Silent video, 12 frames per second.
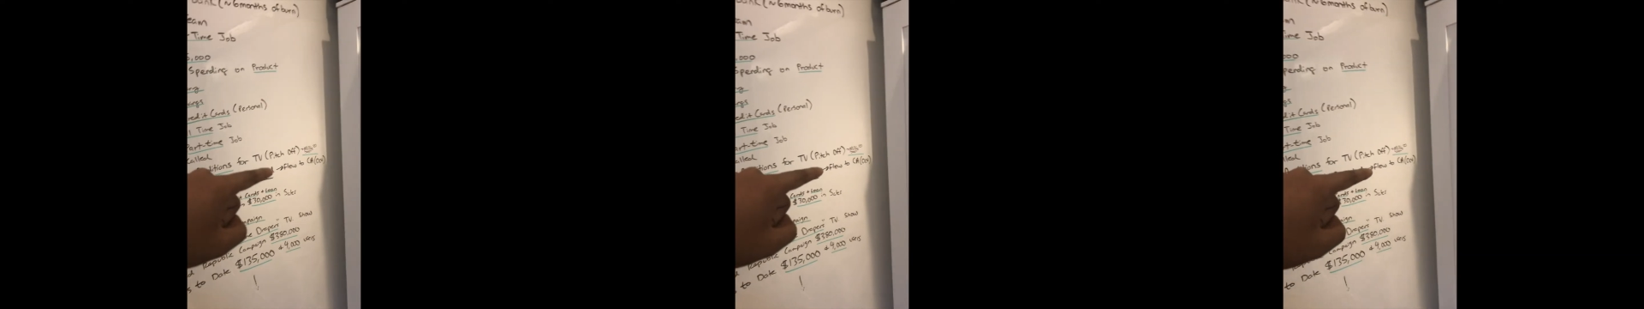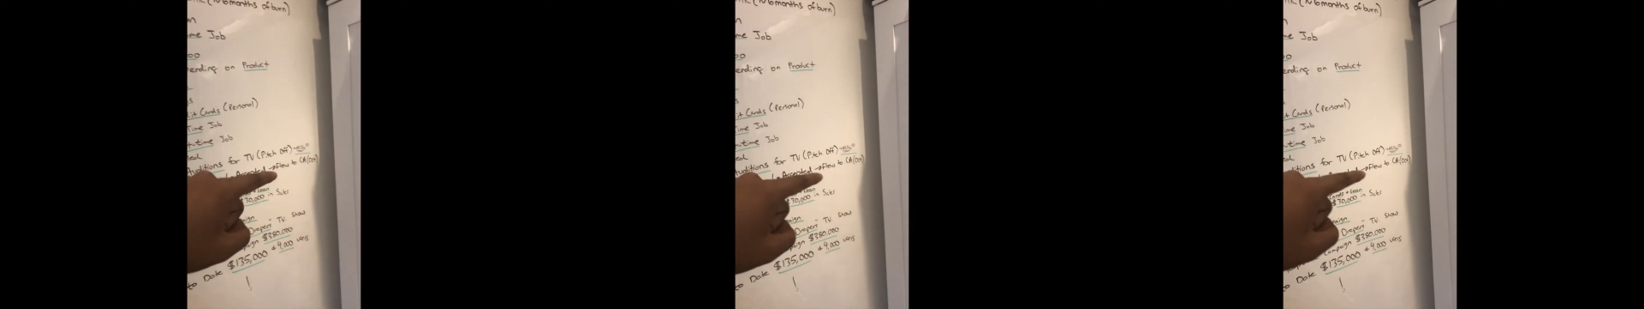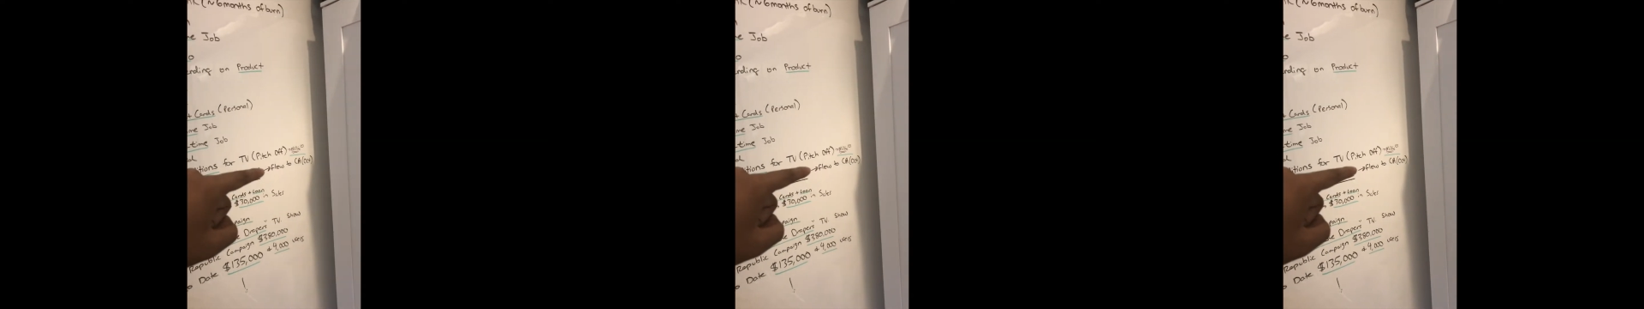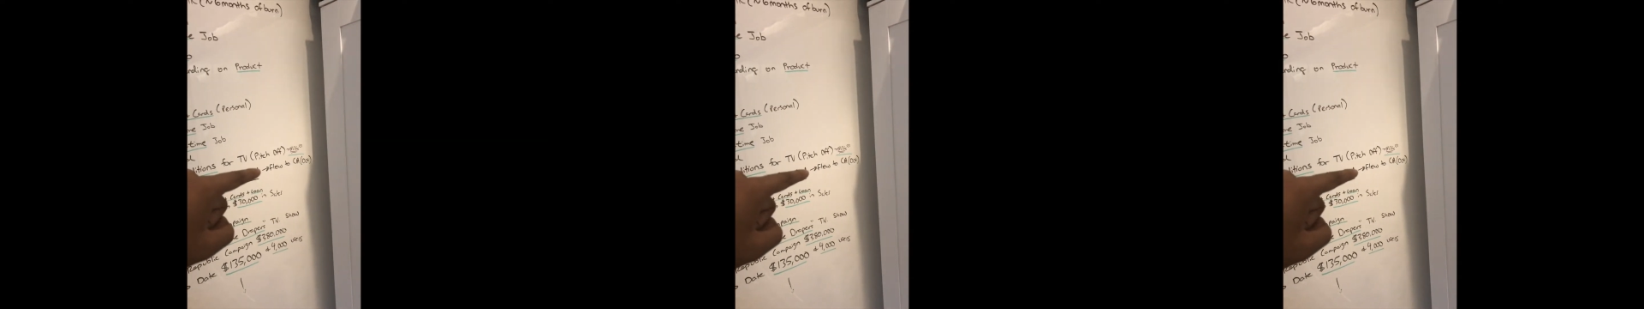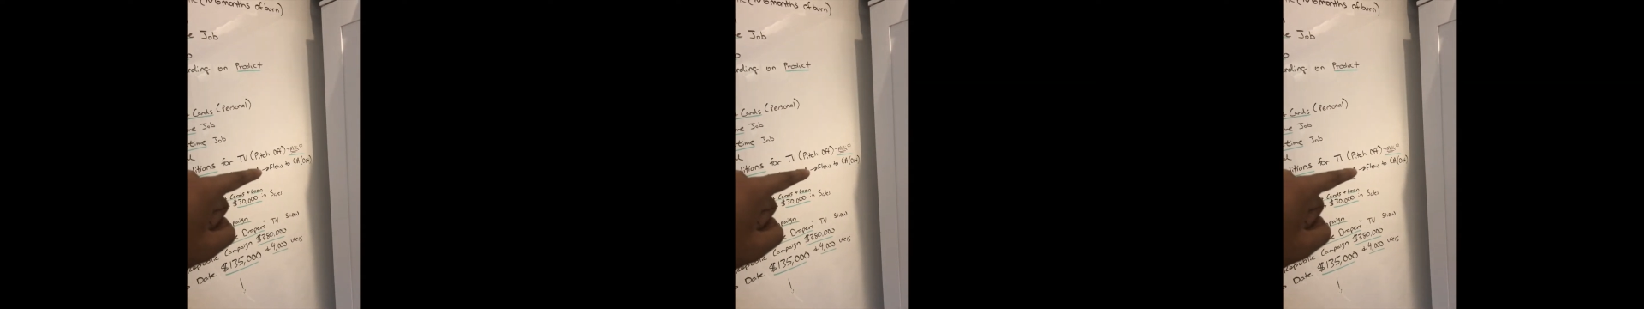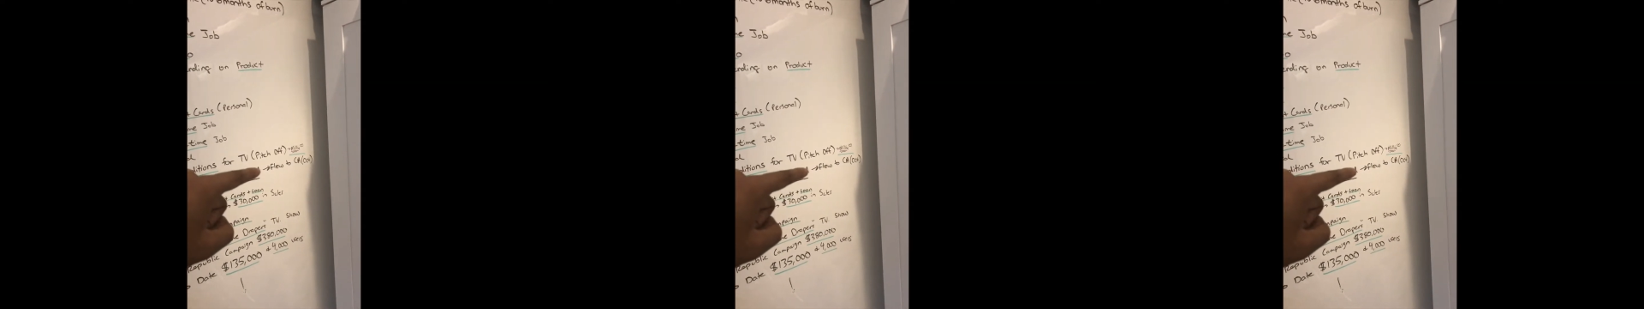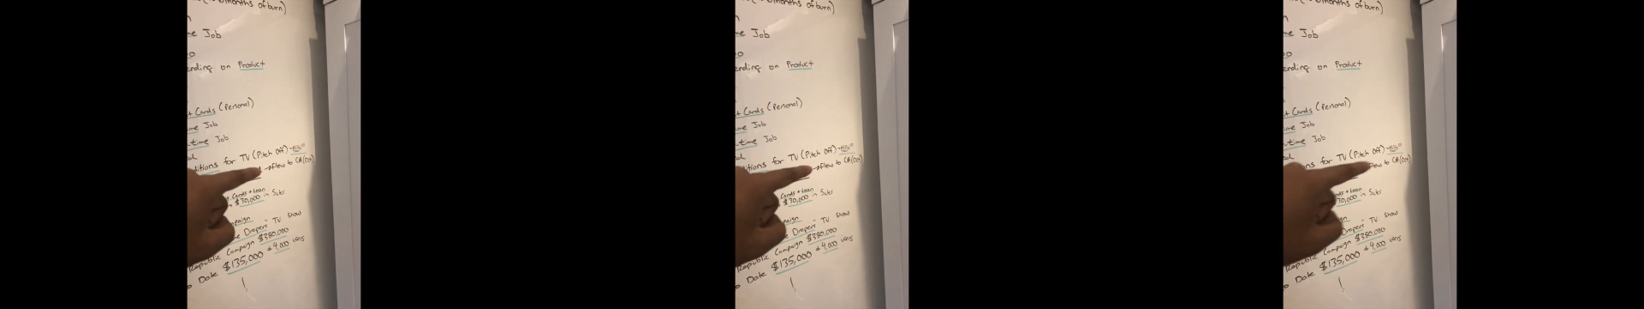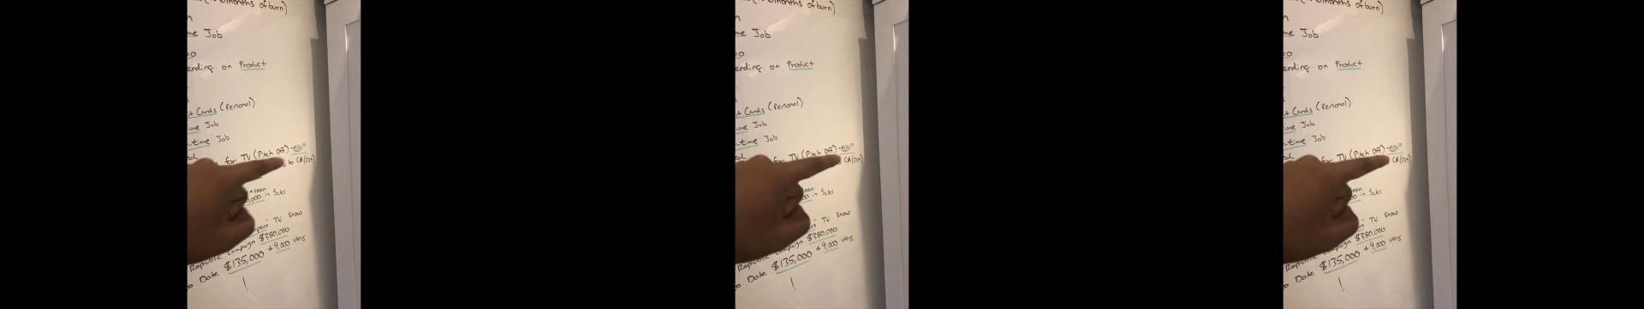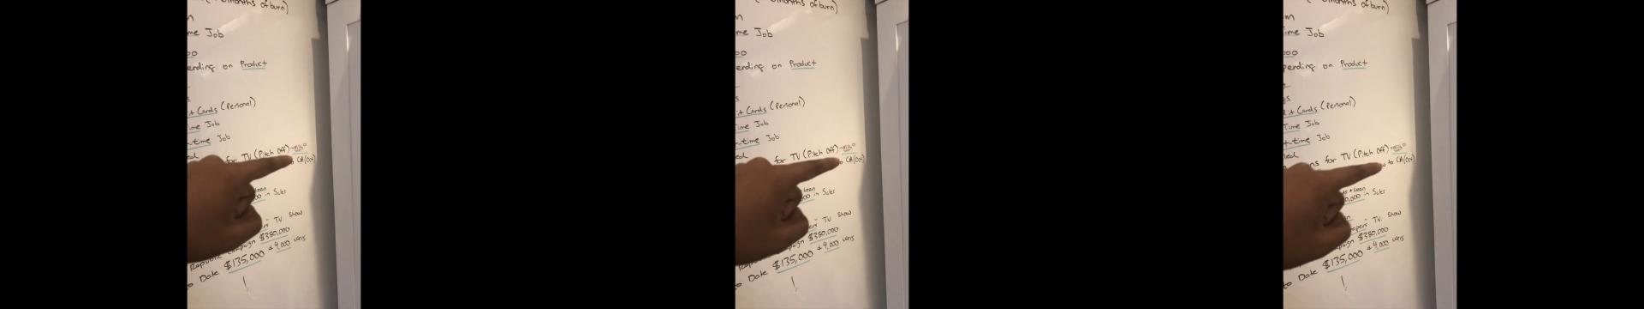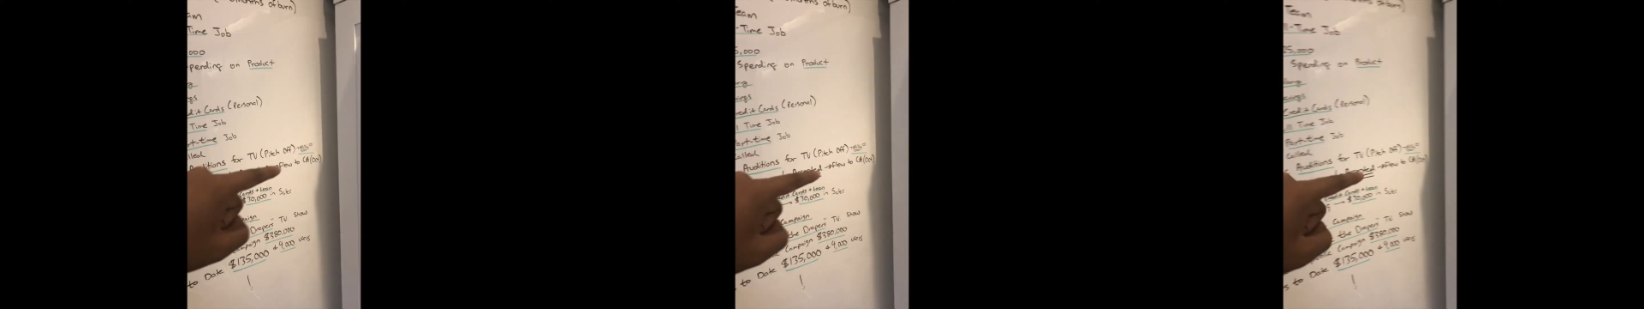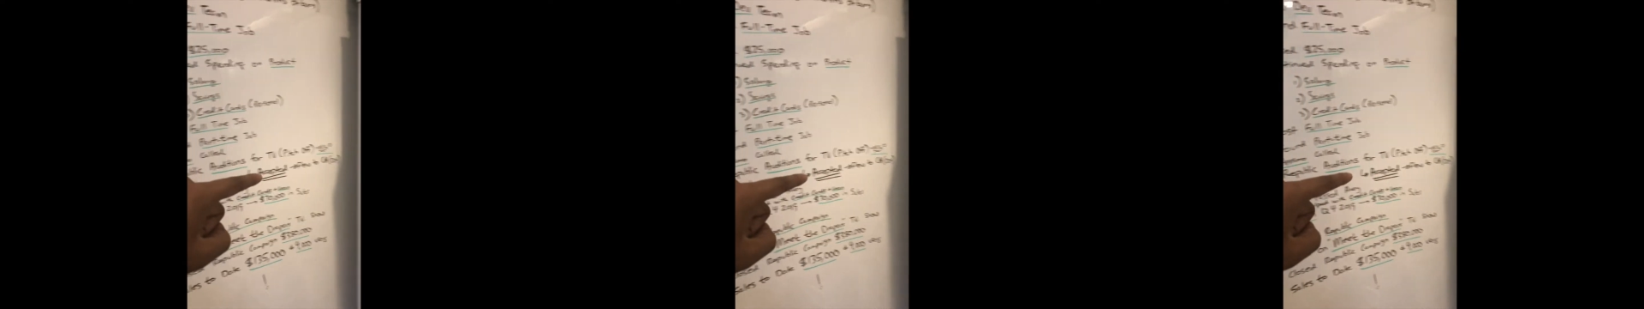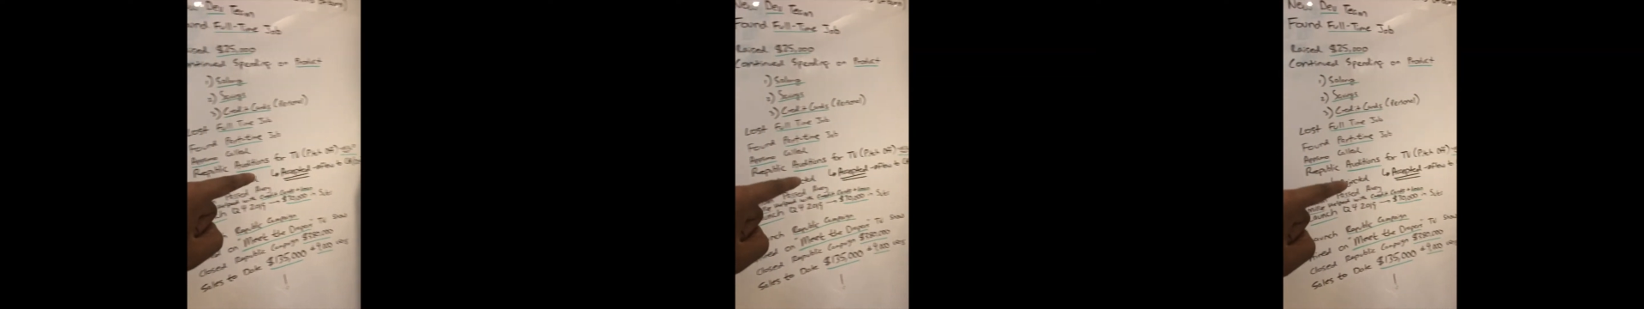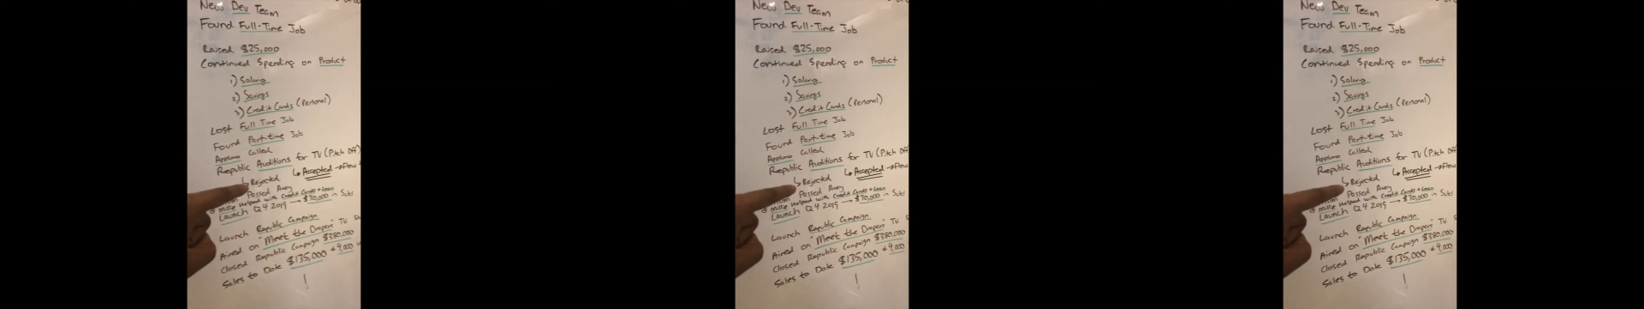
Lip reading: [unreadable: no face in view]